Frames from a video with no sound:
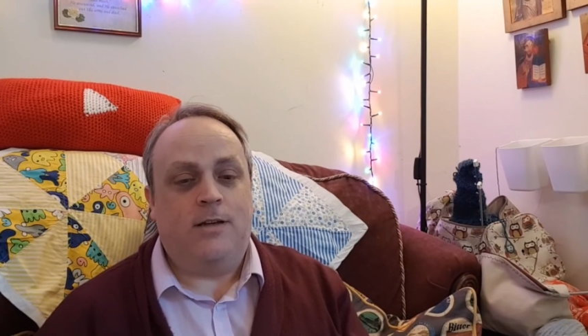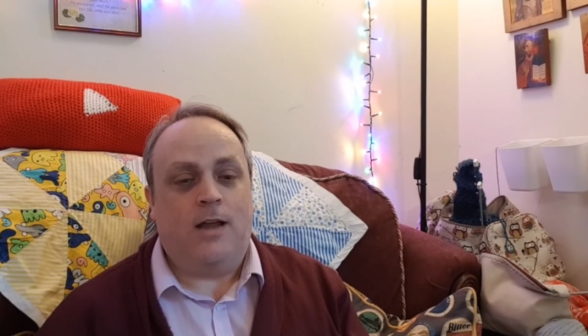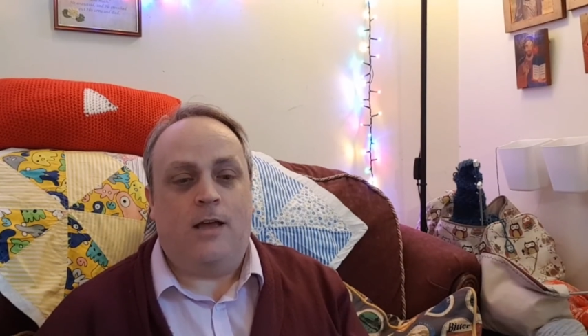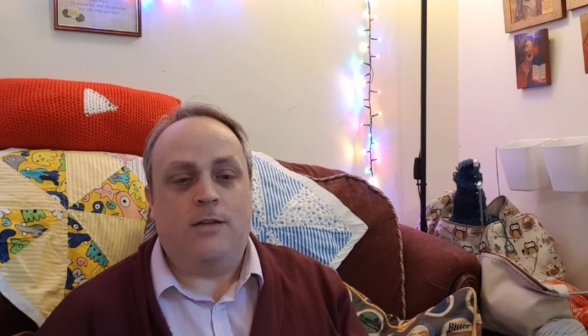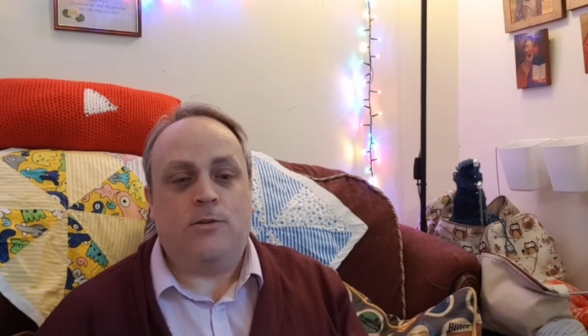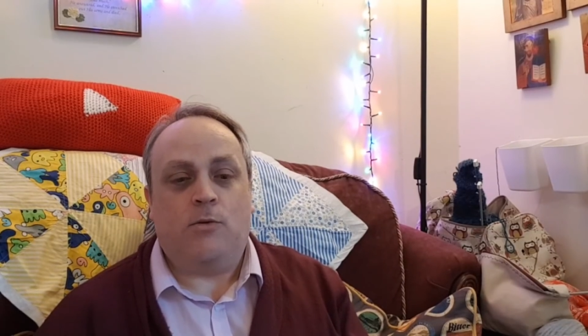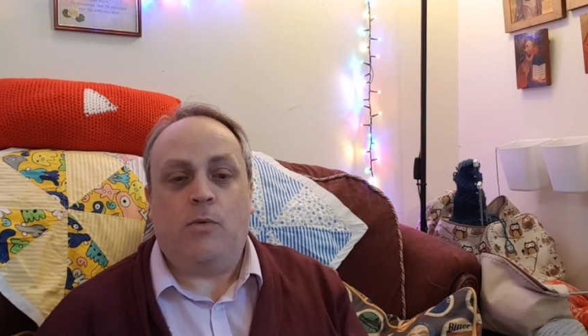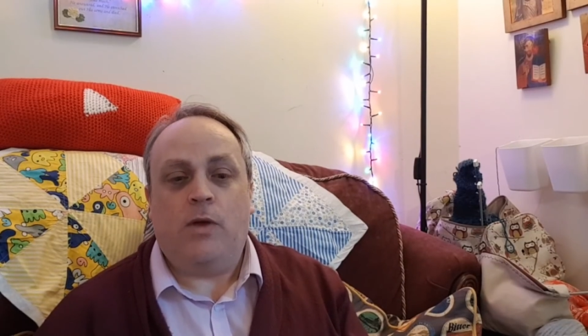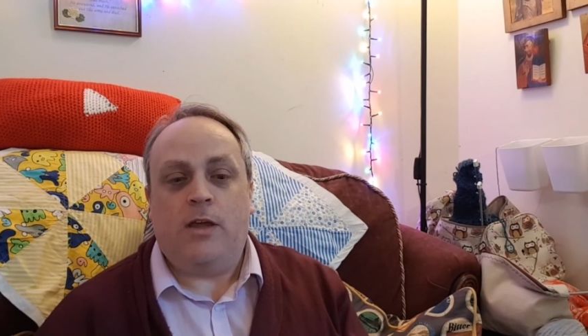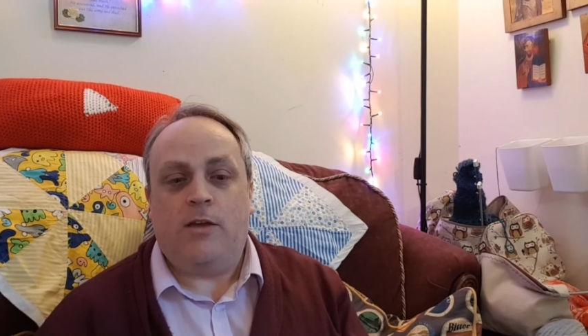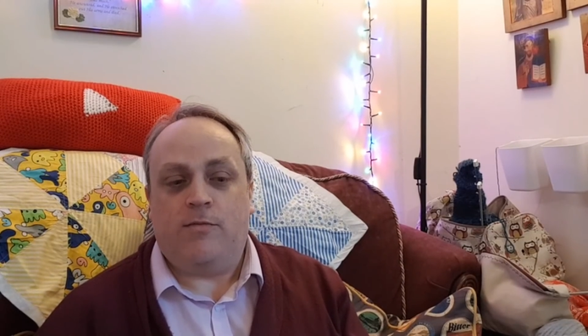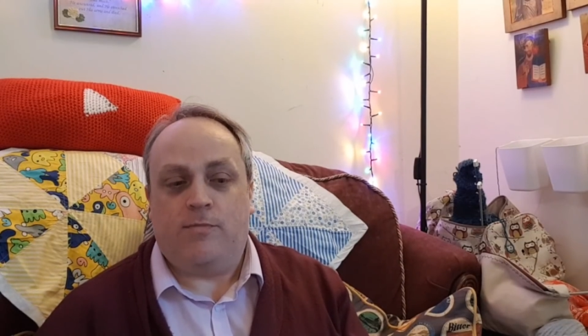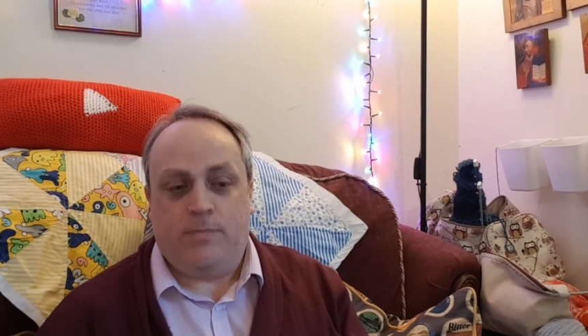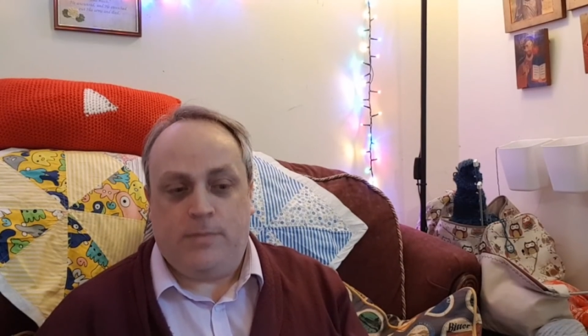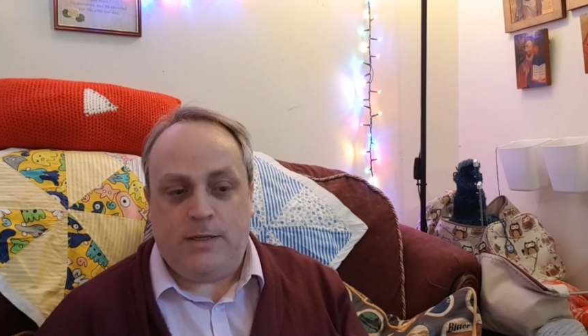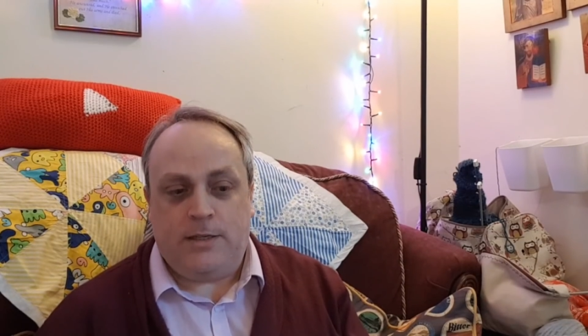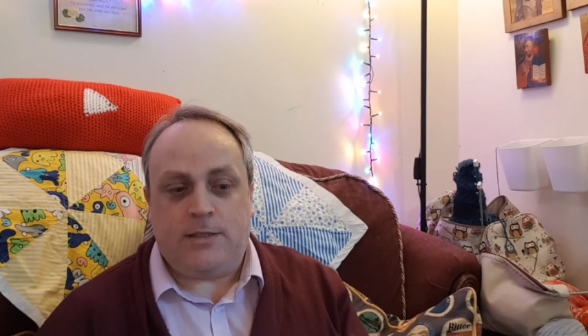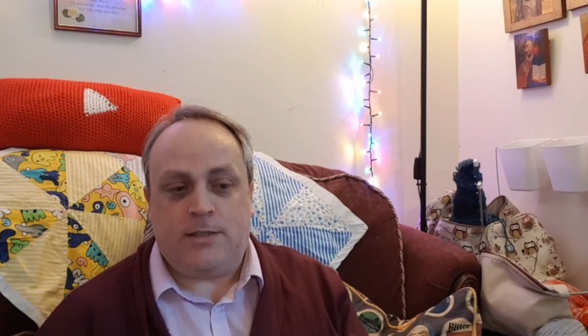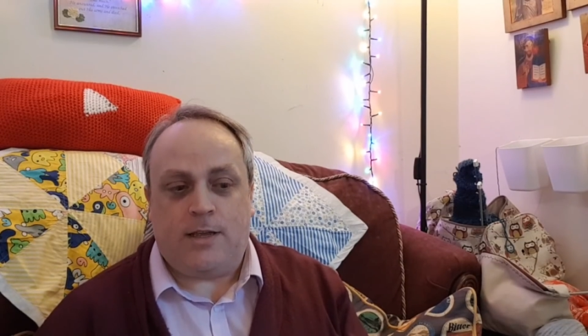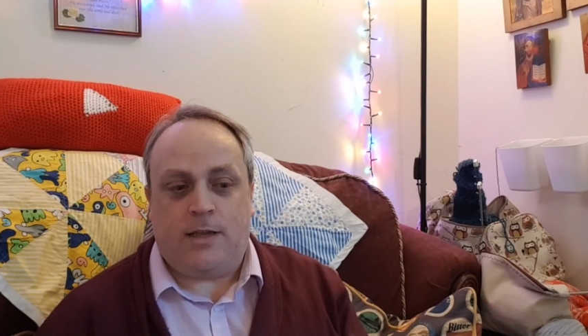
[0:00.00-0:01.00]
a way of
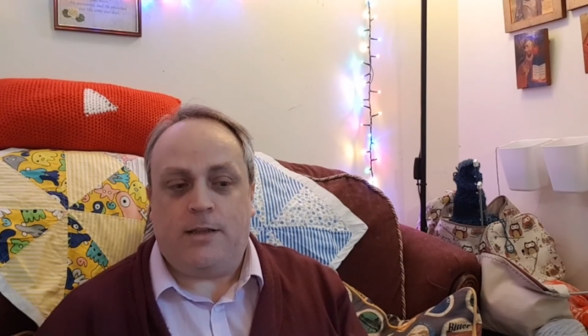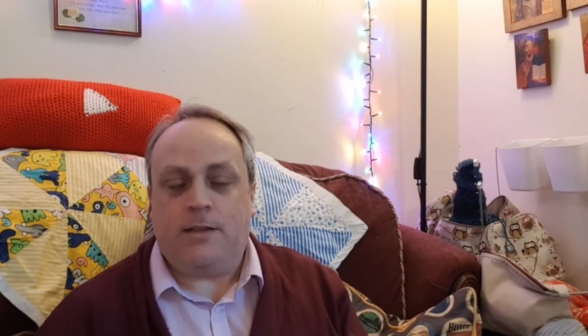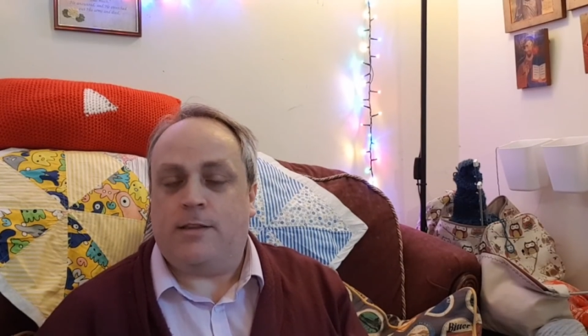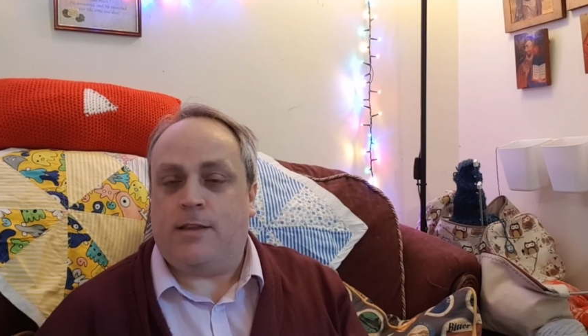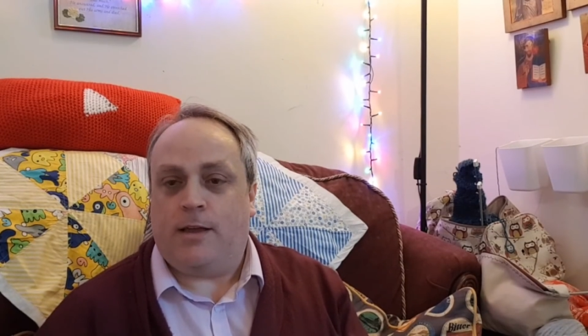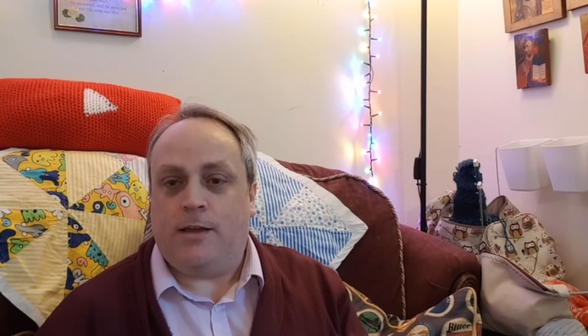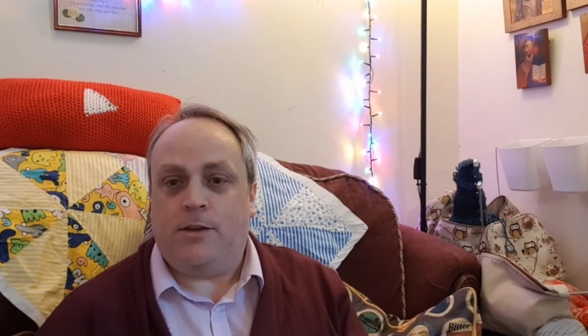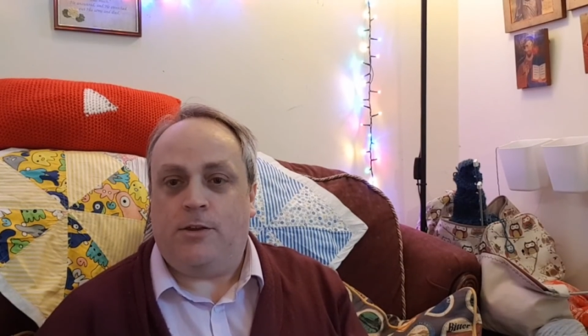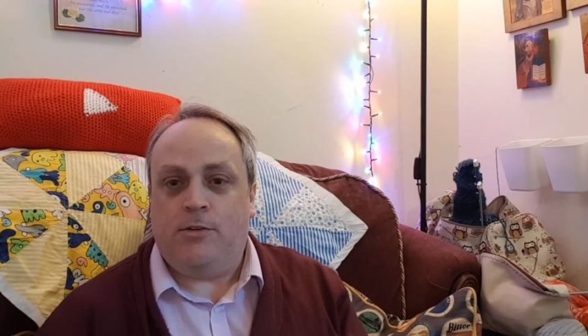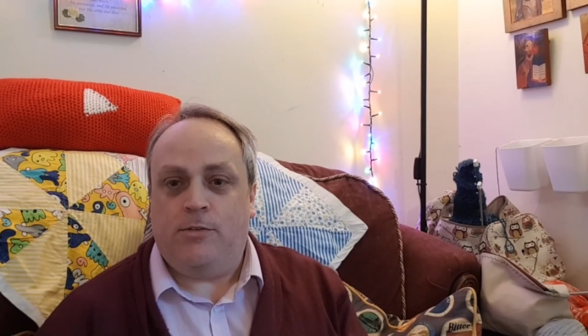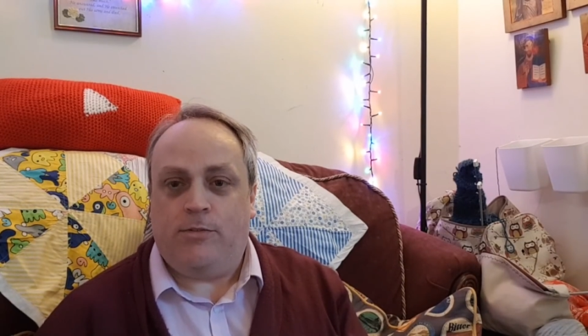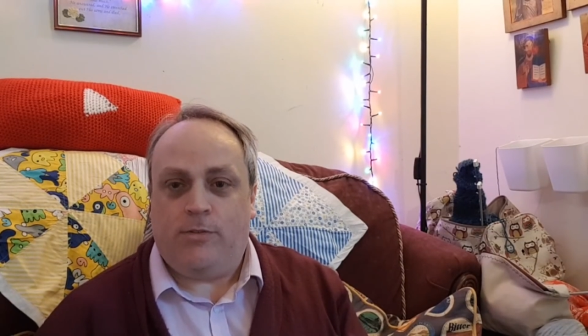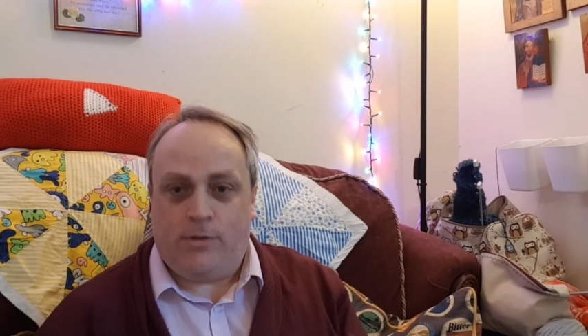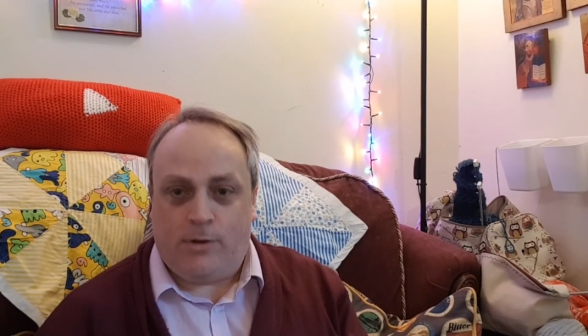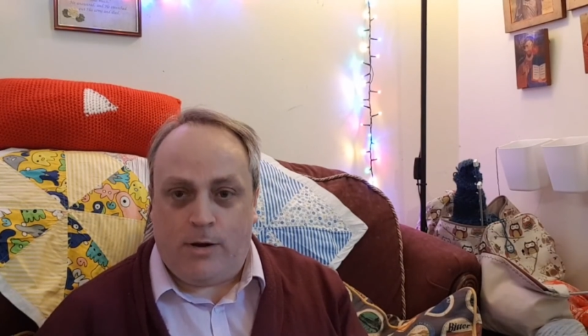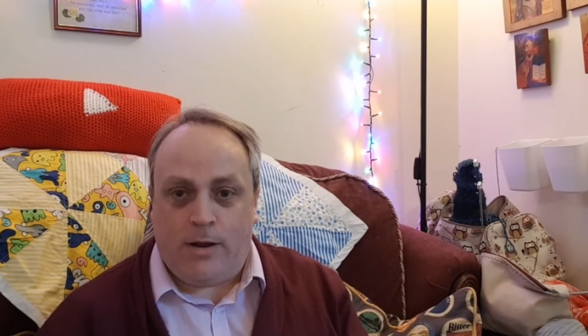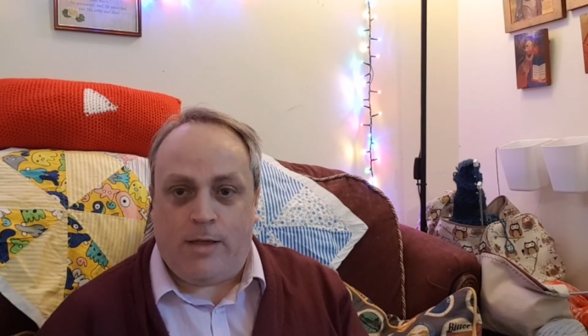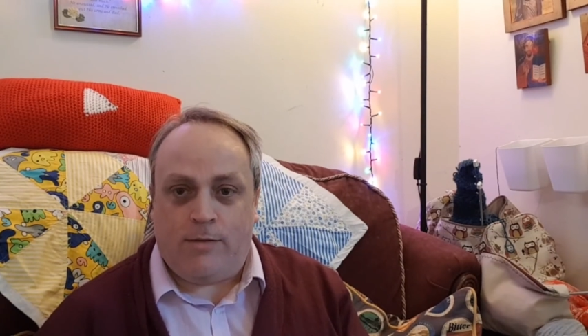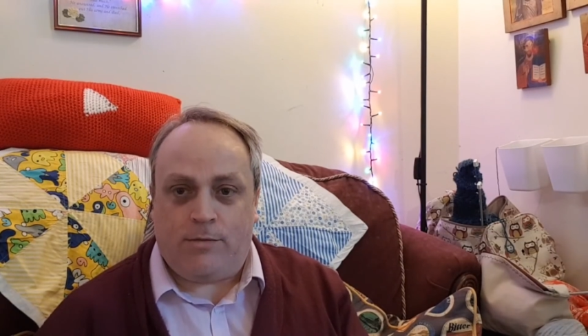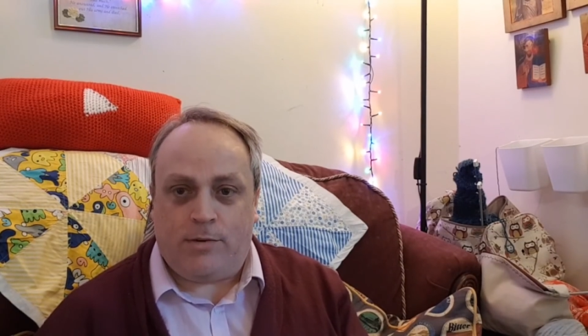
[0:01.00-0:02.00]
me saying thank you
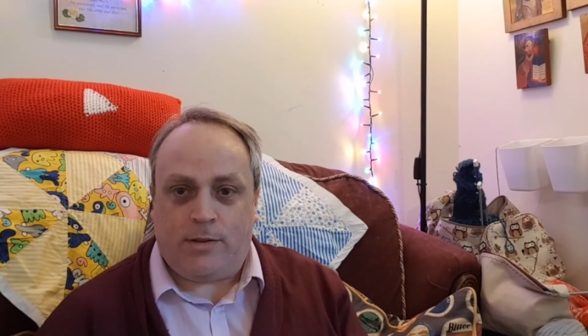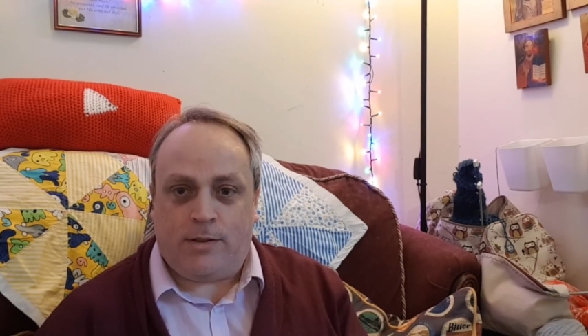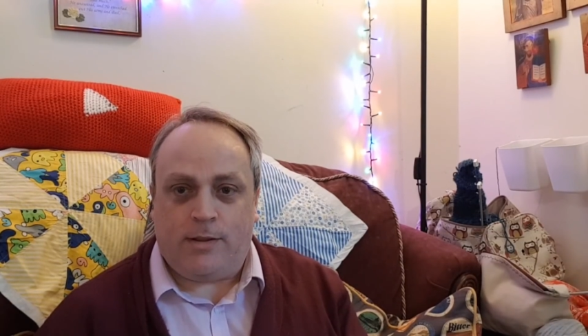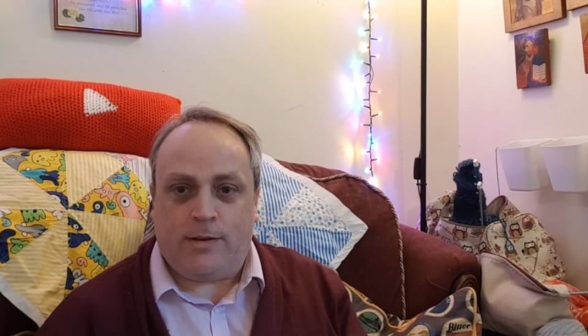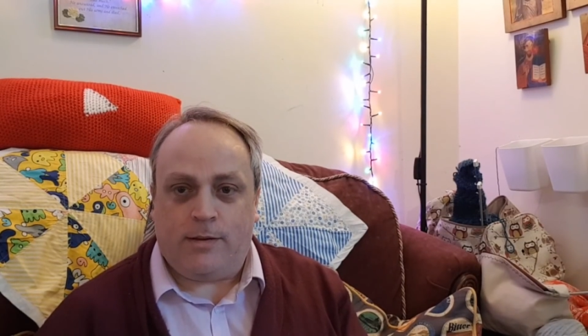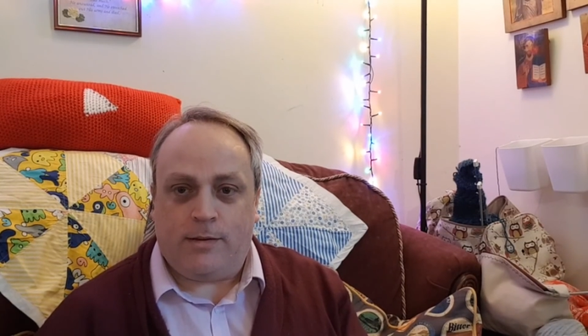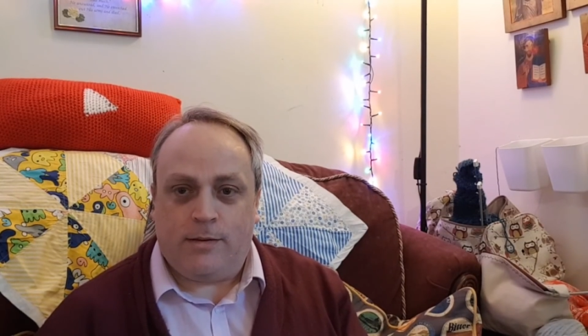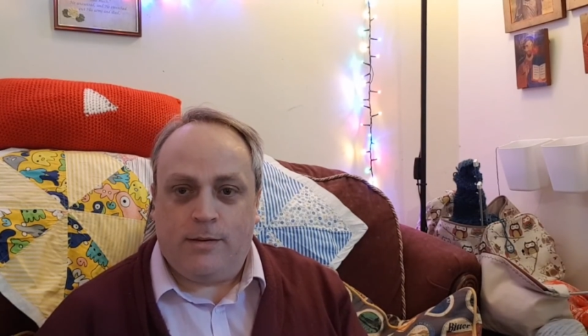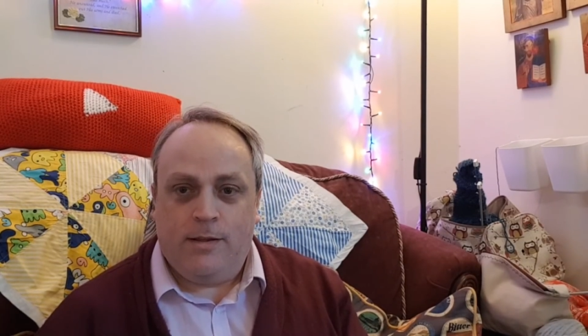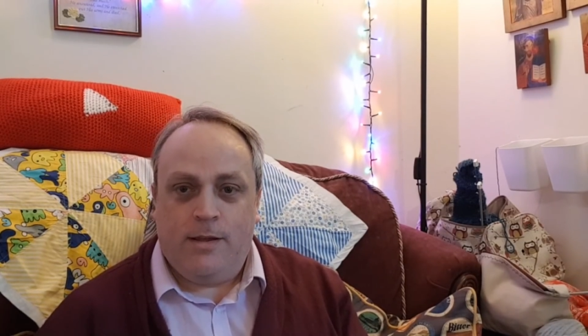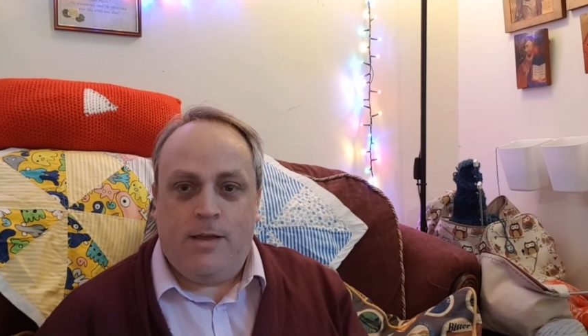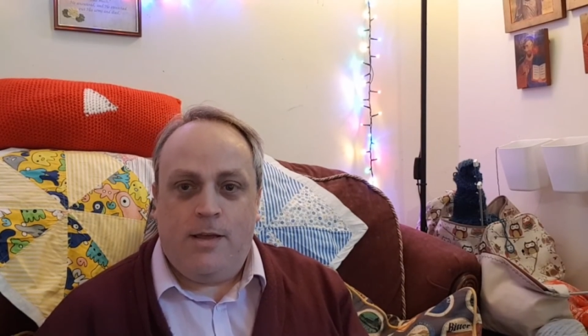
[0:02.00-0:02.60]
for everything,